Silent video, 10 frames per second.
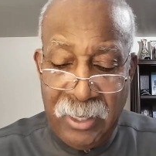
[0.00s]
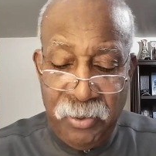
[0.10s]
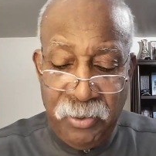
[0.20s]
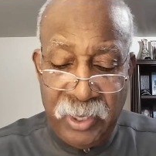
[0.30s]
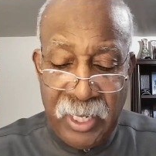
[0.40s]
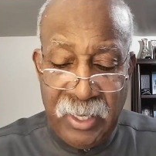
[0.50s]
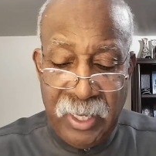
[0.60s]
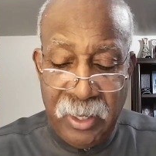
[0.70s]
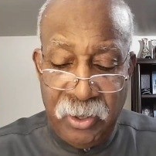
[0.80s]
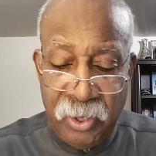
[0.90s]
I do
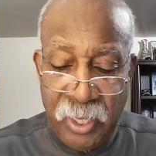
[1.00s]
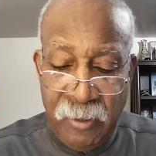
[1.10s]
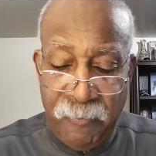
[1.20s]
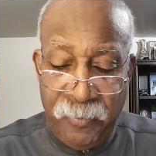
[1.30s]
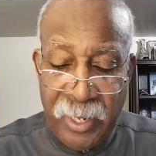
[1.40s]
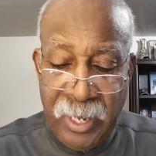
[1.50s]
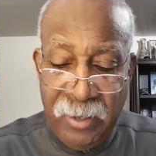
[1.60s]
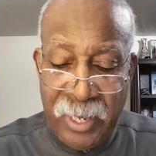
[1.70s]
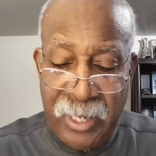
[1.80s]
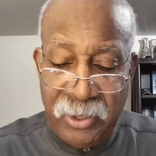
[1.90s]
send thee unto them,
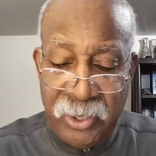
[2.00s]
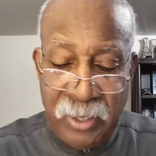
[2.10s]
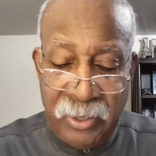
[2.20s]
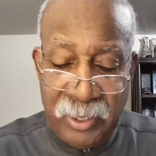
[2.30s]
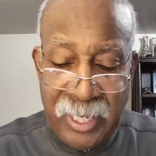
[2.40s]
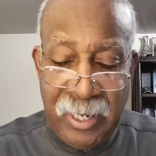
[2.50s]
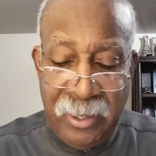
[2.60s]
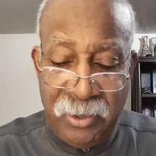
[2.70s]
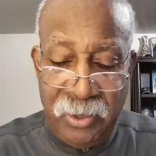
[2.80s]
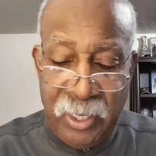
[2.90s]
and thou shalt
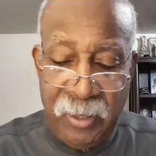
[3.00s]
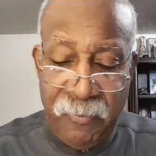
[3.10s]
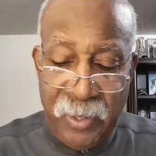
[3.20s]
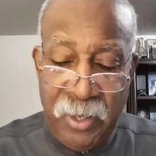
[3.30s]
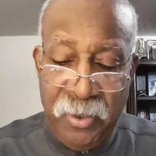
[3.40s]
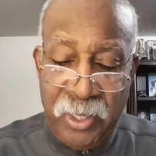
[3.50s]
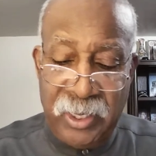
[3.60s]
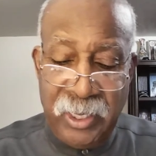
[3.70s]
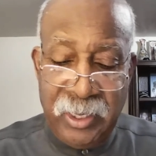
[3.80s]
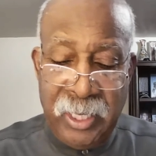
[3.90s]
say unto them,
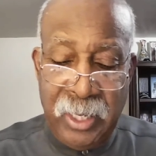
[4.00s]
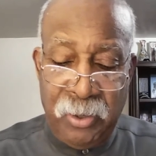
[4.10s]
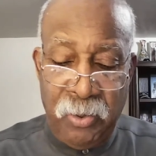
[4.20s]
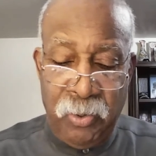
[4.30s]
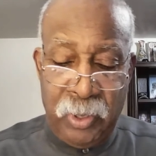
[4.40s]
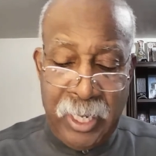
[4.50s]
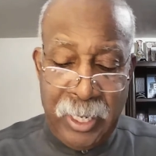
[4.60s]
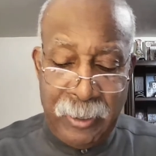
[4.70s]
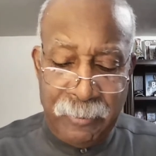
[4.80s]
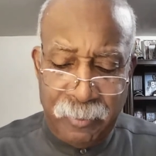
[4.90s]
Thus saith the Lord
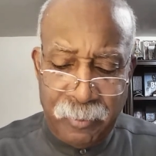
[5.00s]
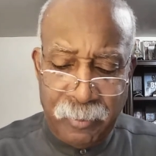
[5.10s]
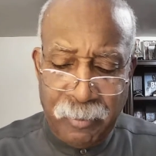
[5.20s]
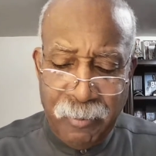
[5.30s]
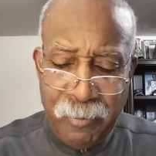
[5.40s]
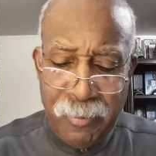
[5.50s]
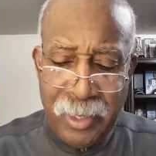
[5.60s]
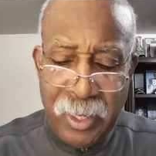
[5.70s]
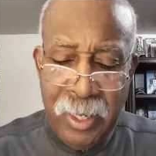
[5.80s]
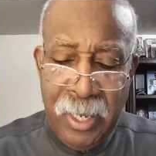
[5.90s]
God.
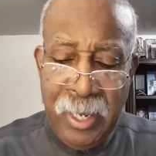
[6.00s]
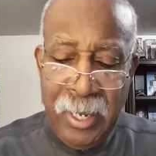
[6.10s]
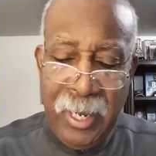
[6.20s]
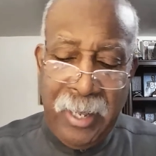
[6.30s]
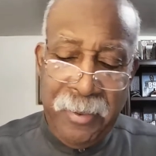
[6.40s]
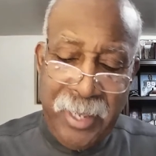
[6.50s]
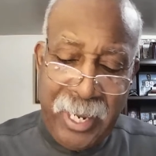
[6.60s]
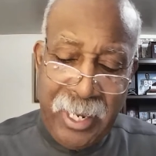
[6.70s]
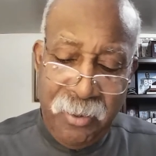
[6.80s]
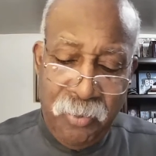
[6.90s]
And
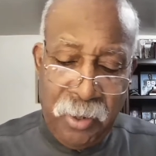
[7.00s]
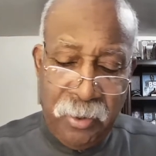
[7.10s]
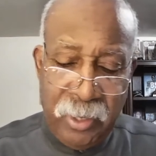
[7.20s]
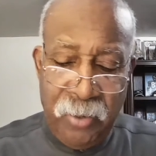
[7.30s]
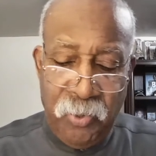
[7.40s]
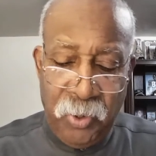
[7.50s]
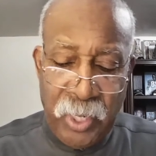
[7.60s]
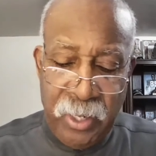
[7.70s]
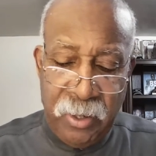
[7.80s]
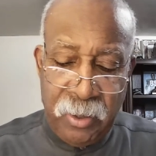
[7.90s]
they, whether they
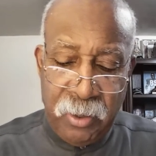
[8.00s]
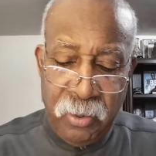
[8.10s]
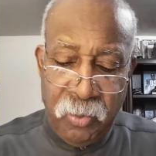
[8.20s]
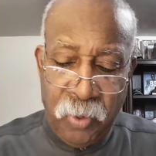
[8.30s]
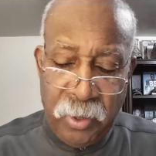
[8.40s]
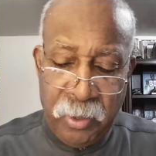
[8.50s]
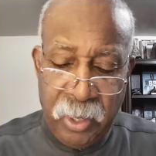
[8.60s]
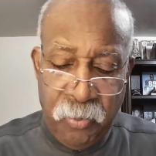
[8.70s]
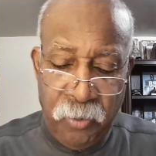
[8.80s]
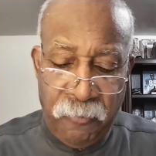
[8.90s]
will hear or
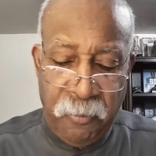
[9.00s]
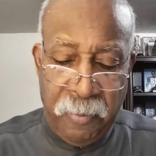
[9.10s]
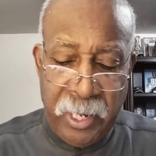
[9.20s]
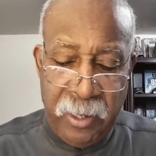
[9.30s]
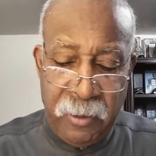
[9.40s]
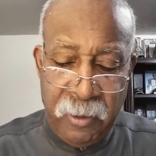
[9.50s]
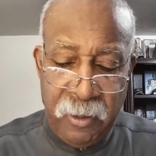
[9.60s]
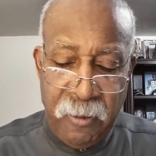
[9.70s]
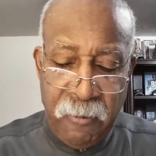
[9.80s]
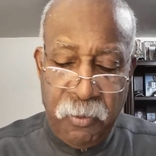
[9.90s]
whether they will forbear,
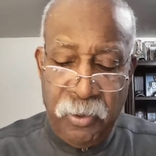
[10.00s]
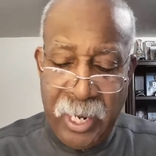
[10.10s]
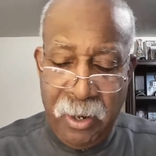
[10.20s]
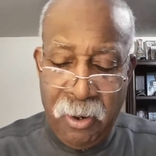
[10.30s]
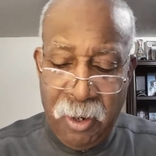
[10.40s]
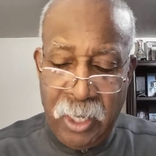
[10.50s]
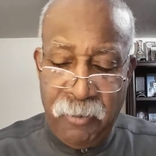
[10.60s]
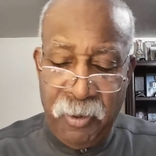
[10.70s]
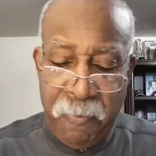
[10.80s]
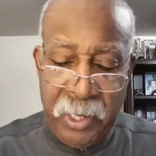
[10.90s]
for they
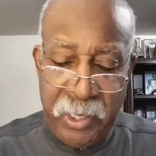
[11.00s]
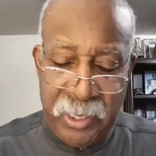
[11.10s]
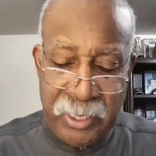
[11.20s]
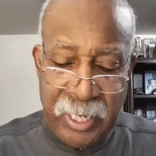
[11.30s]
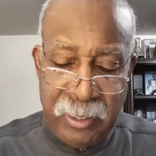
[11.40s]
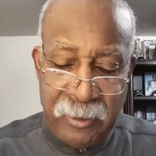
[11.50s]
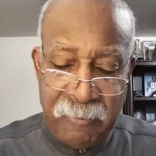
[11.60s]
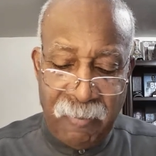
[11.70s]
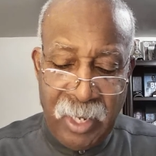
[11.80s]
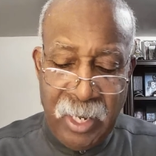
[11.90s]
are a rebellious
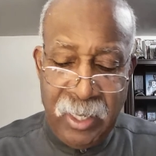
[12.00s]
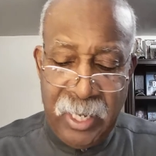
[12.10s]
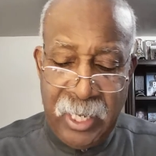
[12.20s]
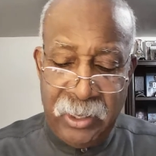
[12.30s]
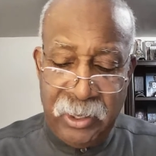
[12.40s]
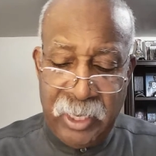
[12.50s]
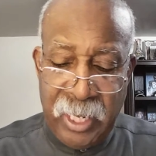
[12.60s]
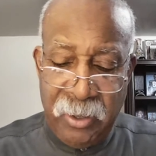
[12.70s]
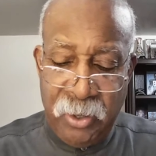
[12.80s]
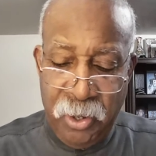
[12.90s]
house, yet
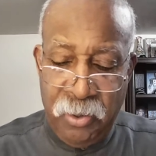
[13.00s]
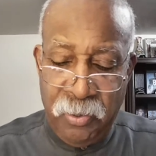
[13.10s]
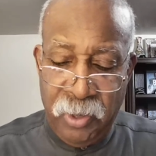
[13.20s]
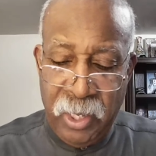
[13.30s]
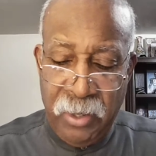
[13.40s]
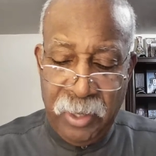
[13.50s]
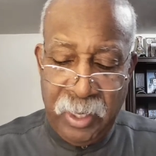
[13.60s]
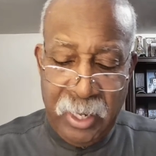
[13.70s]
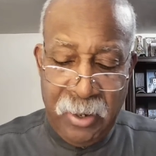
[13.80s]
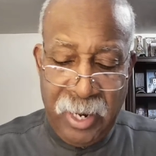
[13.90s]
shall know
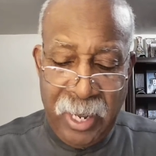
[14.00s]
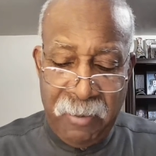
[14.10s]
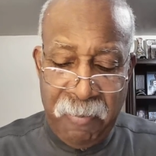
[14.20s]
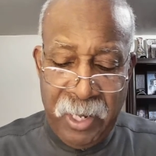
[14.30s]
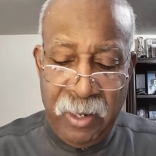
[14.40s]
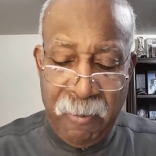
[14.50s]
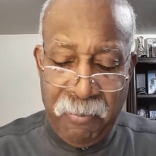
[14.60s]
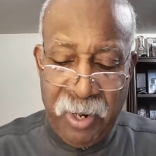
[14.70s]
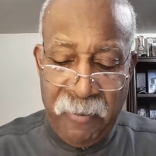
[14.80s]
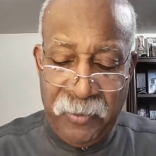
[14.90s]
that there hath been
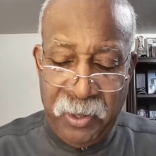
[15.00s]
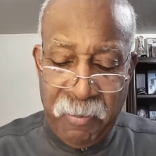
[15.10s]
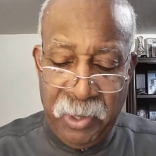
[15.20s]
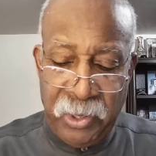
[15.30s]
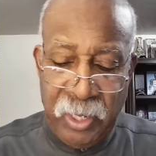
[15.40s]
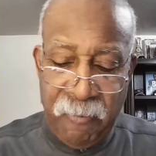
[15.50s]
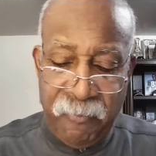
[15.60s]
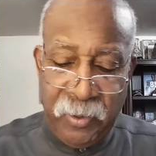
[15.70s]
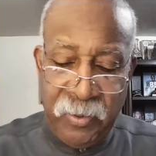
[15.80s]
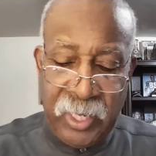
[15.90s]
a prophet among them.
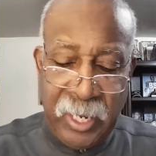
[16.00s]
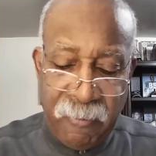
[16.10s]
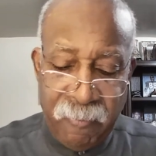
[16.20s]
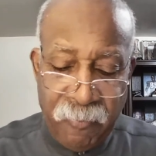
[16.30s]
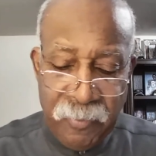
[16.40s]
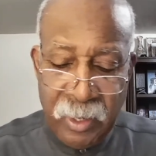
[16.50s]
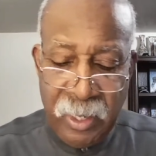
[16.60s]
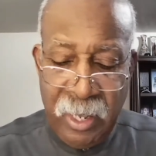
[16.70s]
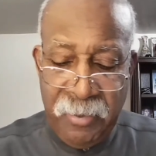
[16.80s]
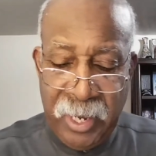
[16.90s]
Okay,
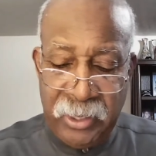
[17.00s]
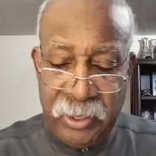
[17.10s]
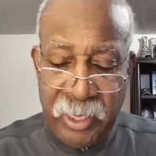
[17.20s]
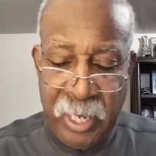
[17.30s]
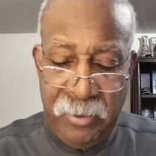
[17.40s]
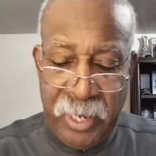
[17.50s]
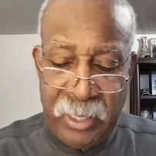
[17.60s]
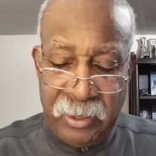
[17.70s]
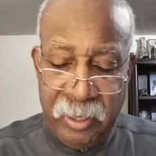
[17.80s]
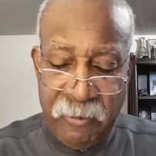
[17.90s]
and thou, and
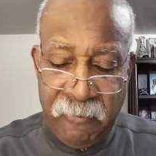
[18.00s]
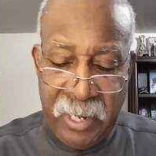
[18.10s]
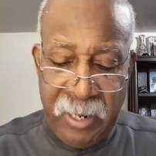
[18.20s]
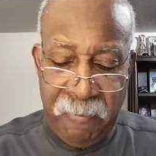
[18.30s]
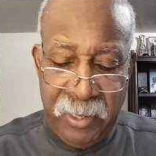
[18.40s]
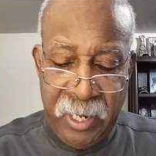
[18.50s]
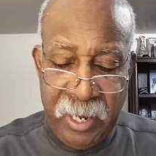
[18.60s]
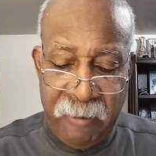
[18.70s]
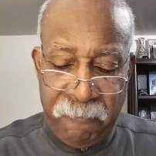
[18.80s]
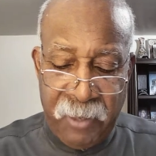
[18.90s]
thou, Son of Man, be
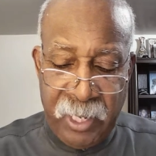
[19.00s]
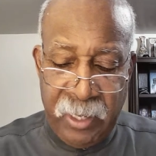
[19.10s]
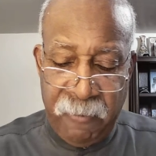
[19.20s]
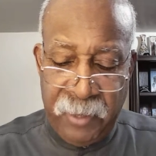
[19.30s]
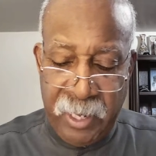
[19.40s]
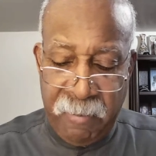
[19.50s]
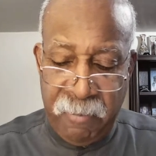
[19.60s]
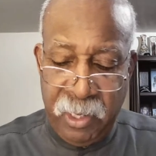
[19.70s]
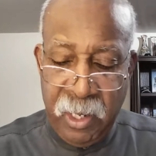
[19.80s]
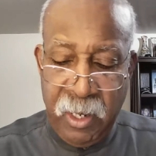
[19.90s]
not afraid of
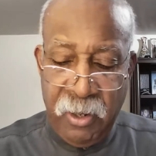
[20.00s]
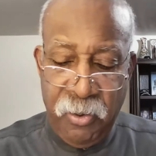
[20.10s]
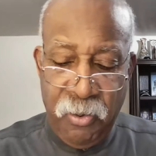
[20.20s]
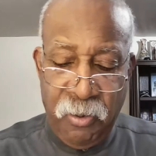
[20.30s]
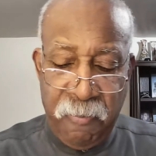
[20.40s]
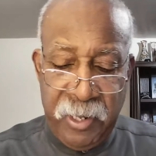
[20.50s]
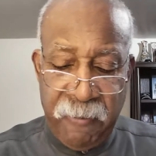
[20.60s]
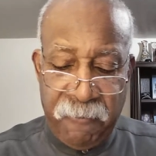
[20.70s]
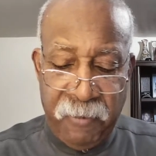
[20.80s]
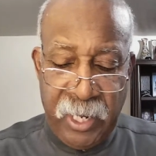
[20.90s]
them, nor
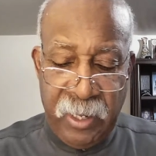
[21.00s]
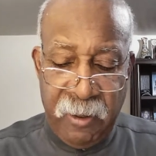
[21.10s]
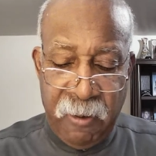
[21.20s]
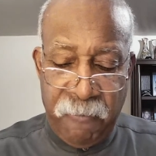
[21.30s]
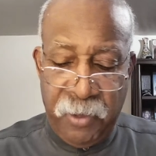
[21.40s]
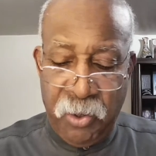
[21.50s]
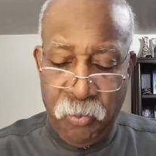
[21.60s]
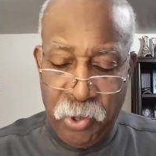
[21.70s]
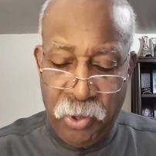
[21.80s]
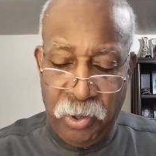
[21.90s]
be afraid of
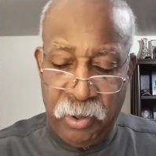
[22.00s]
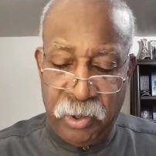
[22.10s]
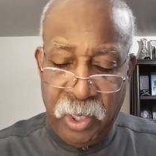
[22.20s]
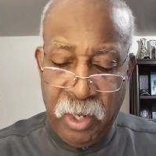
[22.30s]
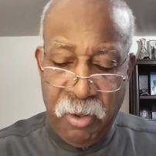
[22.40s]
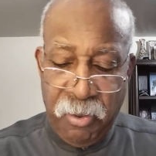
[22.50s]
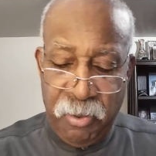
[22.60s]
their words.